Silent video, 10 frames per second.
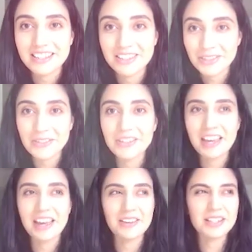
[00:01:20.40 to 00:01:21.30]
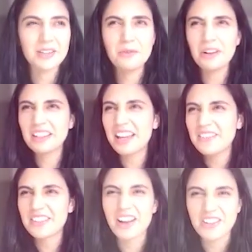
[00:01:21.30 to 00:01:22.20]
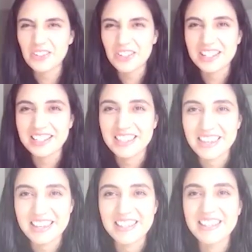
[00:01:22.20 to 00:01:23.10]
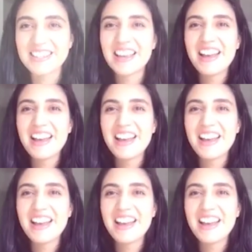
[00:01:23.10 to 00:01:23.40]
the UK. I was like, what kind of a country is this?